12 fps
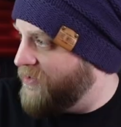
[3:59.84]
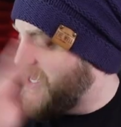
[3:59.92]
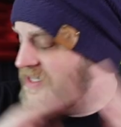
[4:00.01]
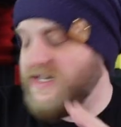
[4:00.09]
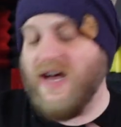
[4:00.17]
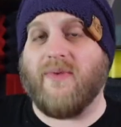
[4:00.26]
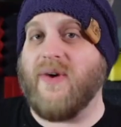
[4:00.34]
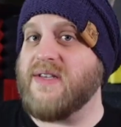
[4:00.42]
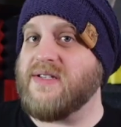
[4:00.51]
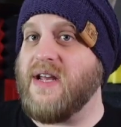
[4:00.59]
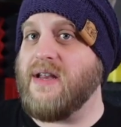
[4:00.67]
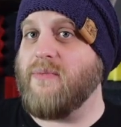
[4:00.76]
let's not
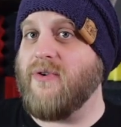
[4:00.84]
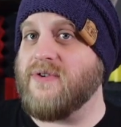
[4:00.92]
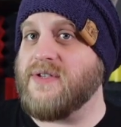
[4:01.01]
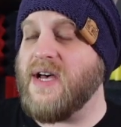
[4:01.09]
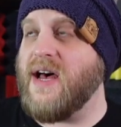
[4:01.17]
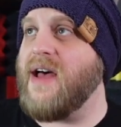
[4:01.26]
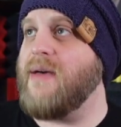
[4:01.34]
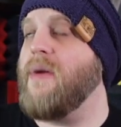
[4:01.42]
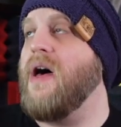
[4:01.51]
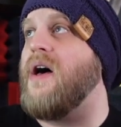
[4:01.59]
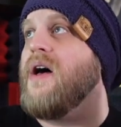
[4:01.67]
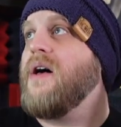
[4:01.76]
waste any more time.
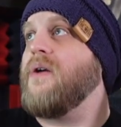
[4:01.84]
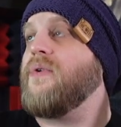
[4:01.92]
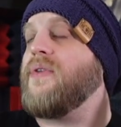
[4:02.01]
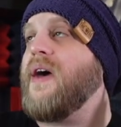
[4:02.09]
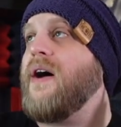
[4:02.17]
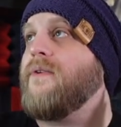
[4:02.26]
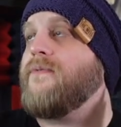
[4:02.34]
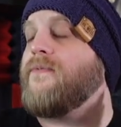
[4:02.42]
Without